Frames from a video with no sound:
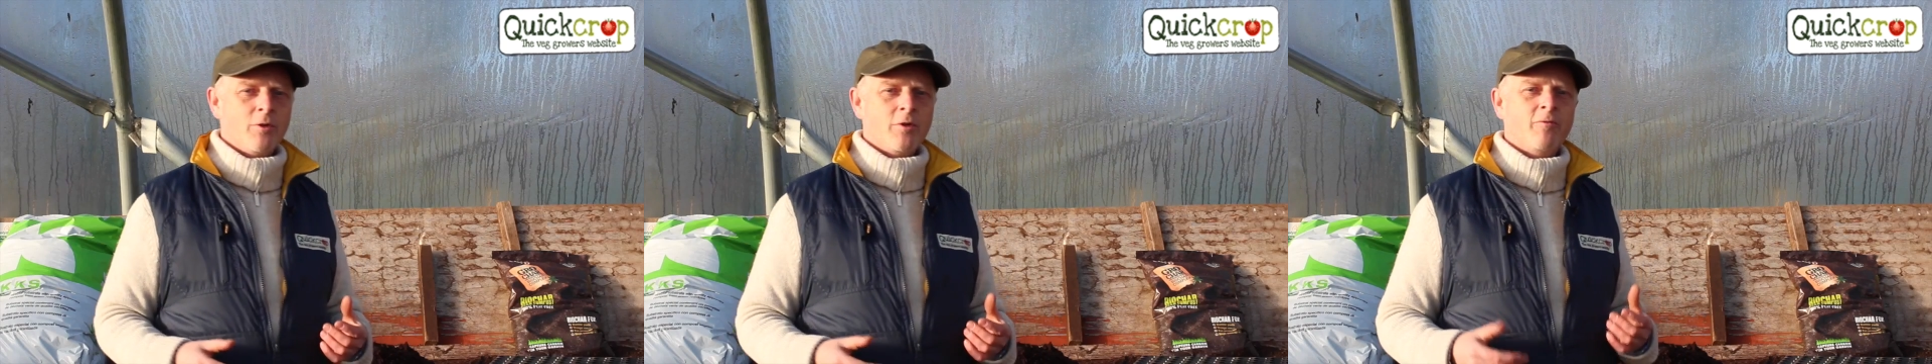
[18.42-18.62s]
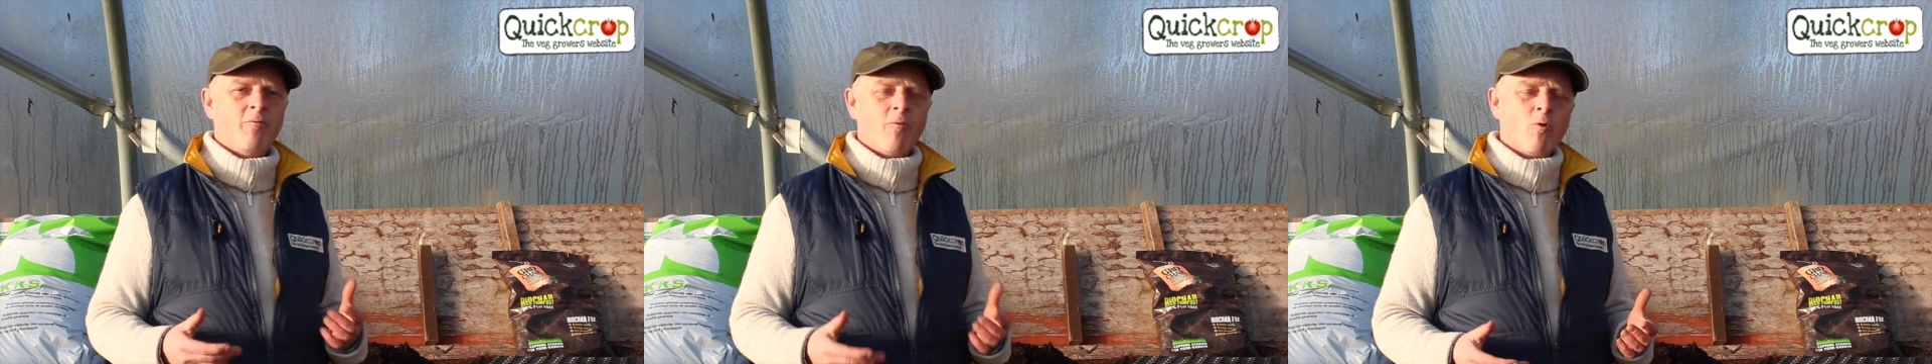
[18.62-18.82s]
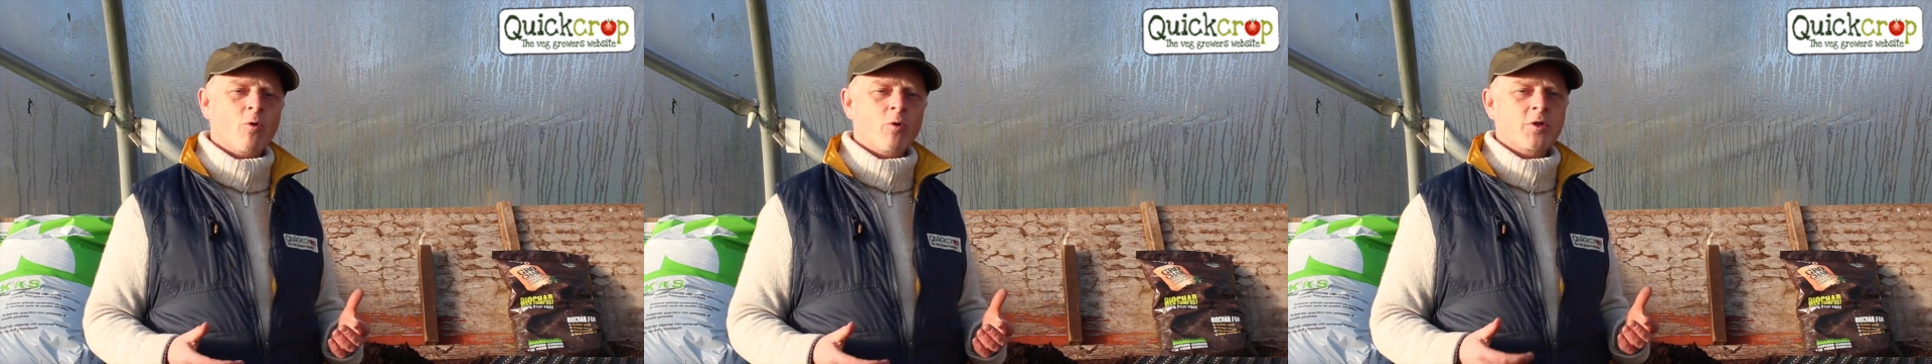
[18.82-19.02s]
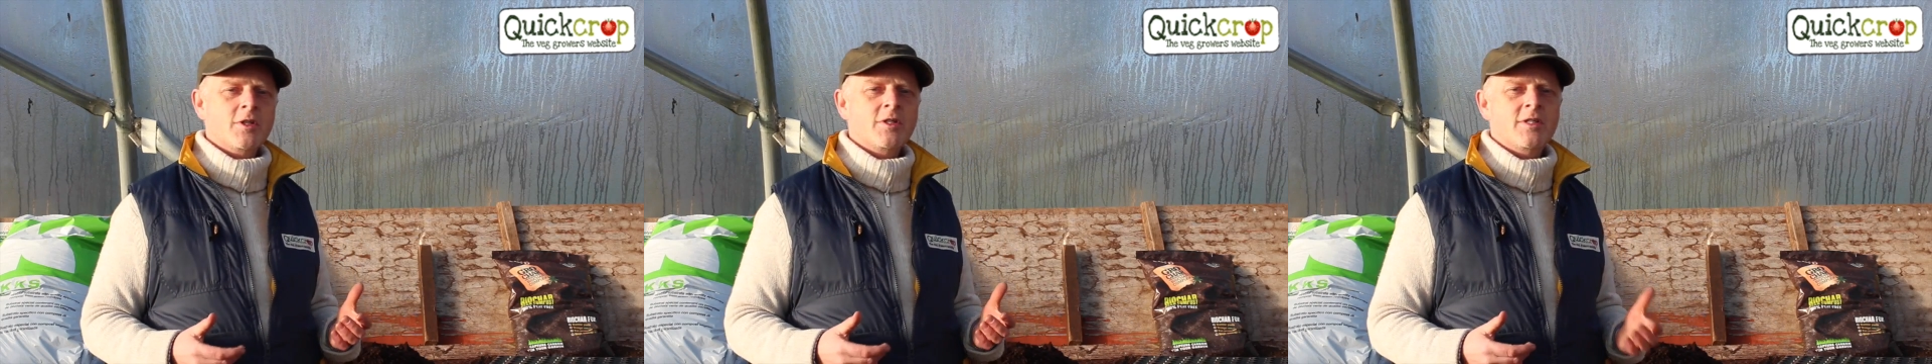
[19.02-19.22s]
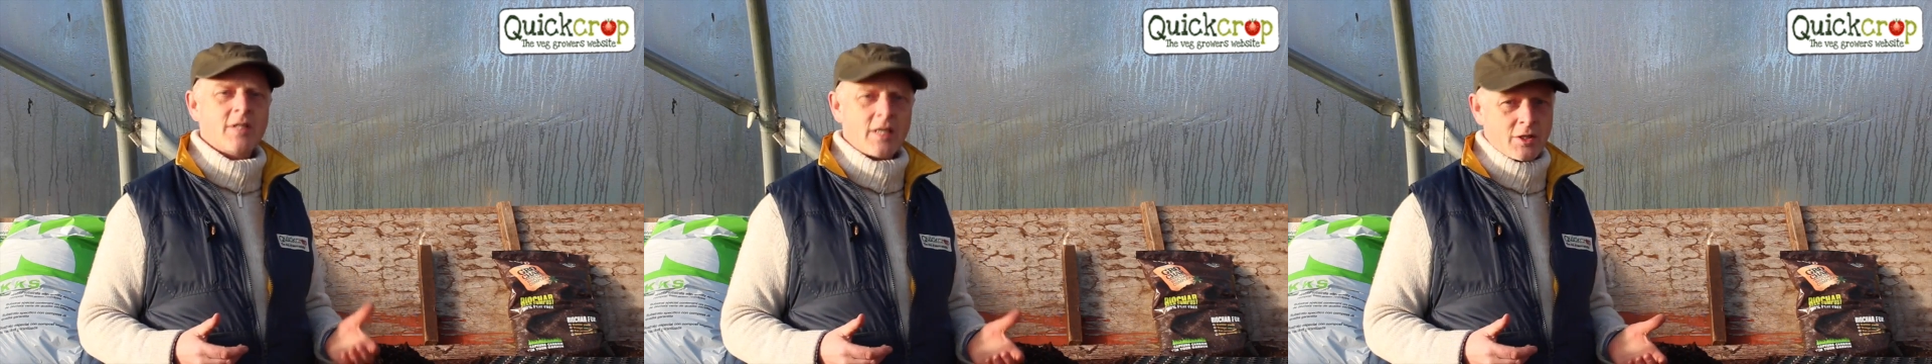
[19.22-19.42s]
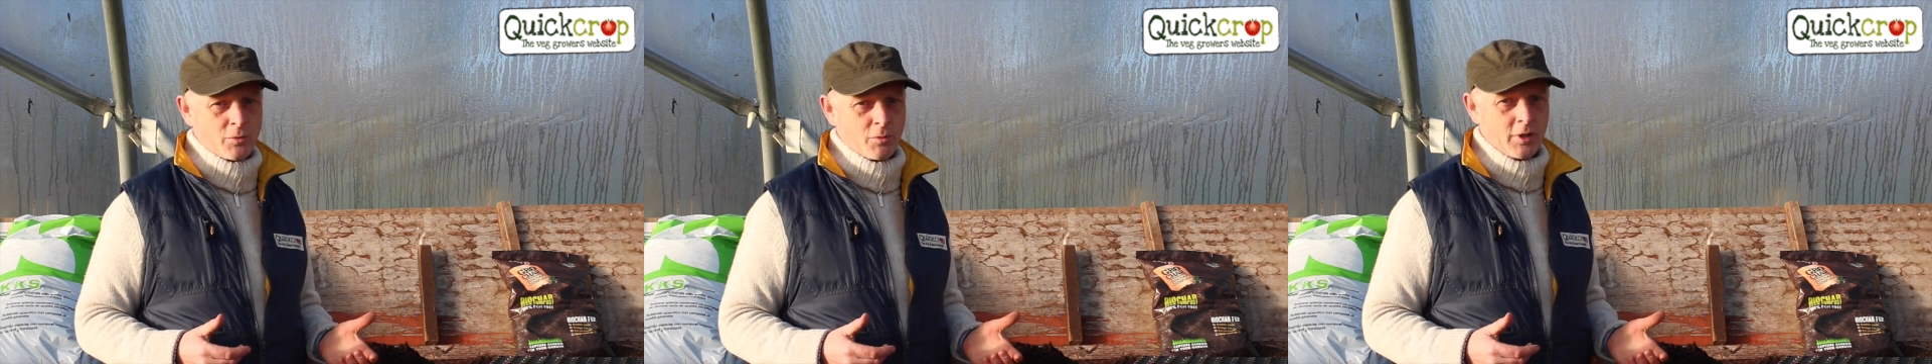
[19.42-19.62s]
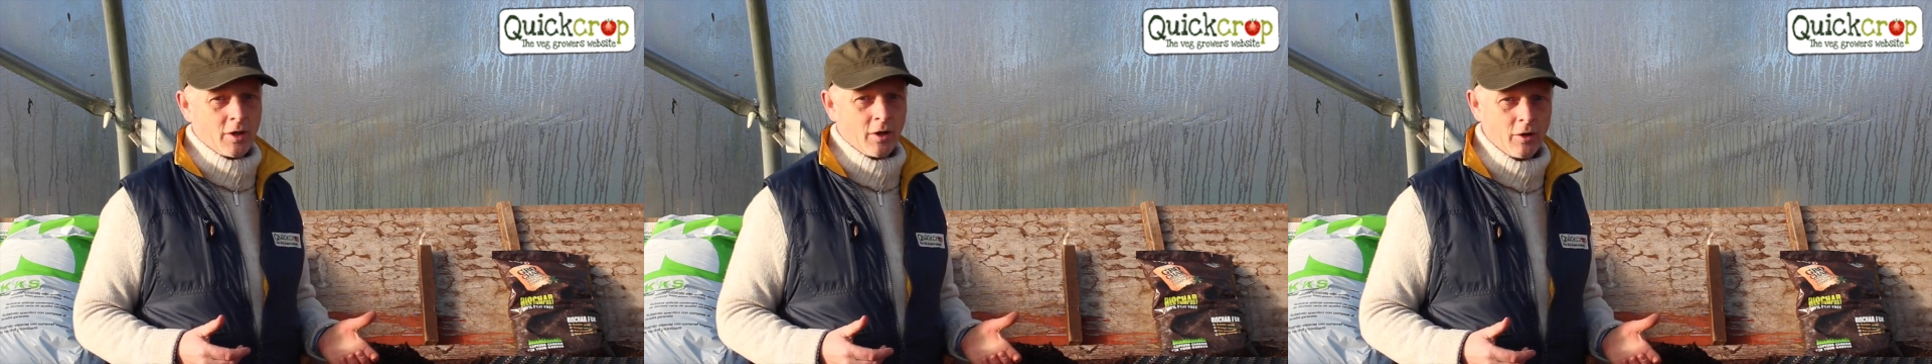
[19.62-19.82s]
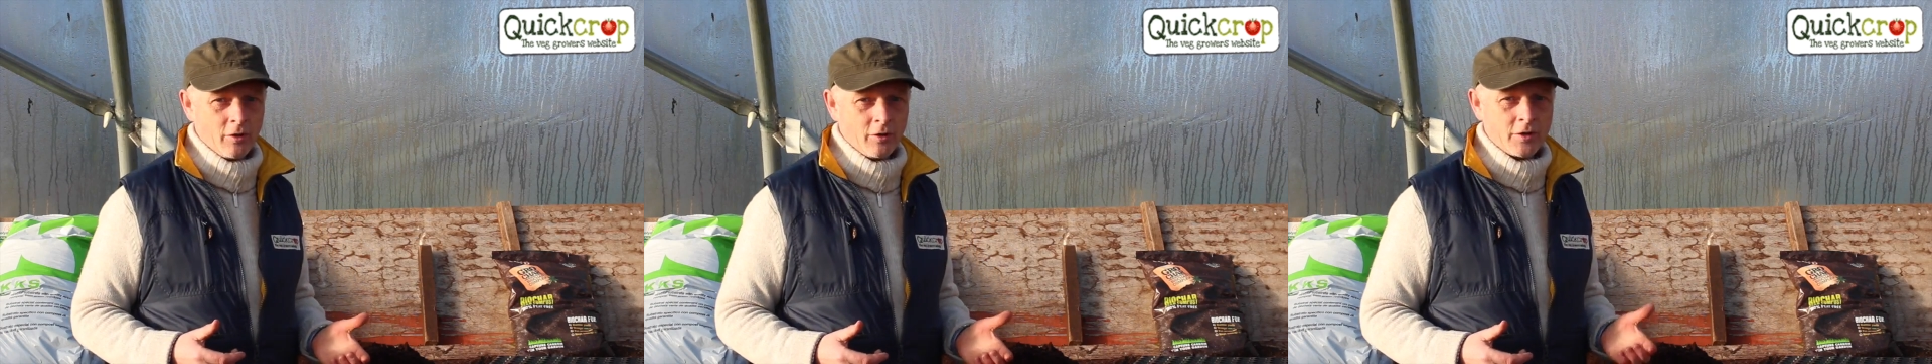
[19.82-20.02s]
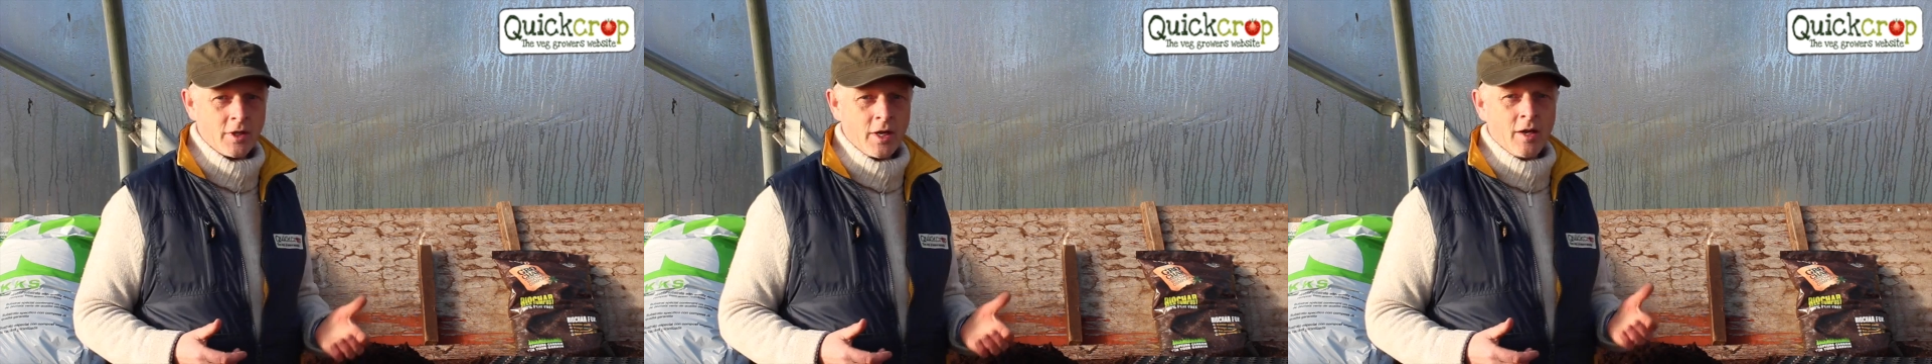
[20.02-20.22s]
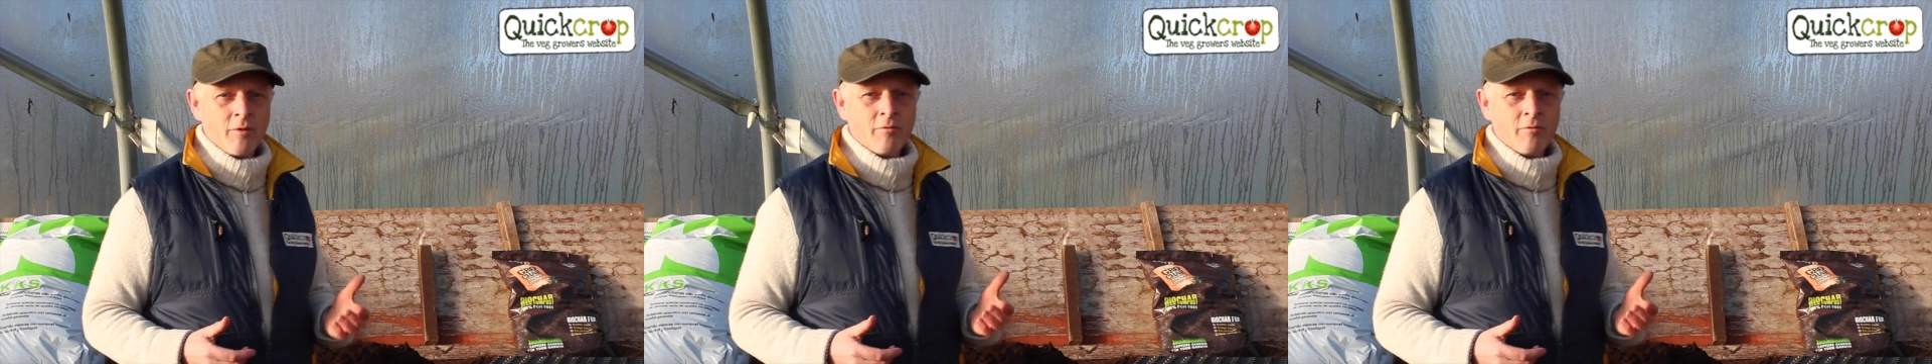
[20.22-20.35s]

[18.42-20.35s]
with 4 to 6 week old